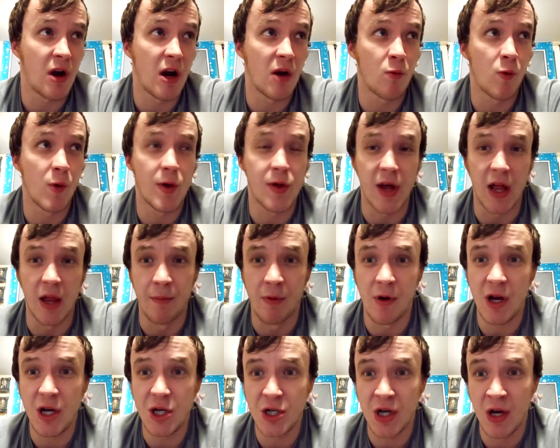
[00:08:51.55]
Wars
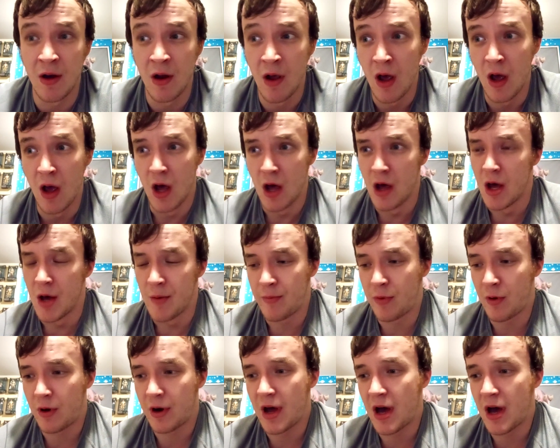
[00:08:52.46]
Celebration. But